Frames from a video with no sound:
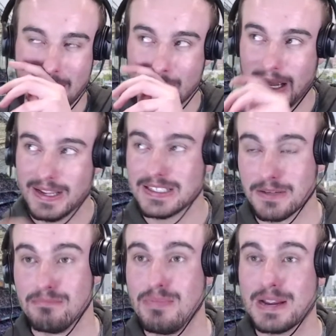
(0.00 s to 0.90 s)
but he's a
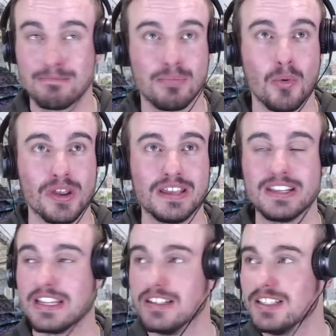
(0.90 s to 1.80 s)
big boy, isn't
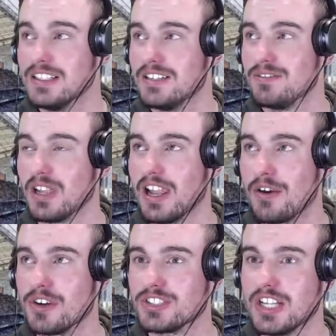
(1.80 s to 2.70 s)
he, for La
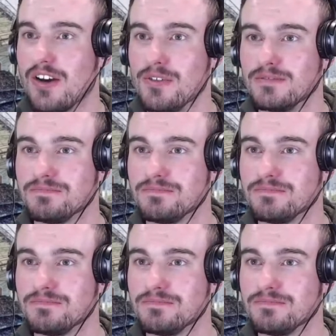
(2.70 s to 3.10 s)
Rochelle?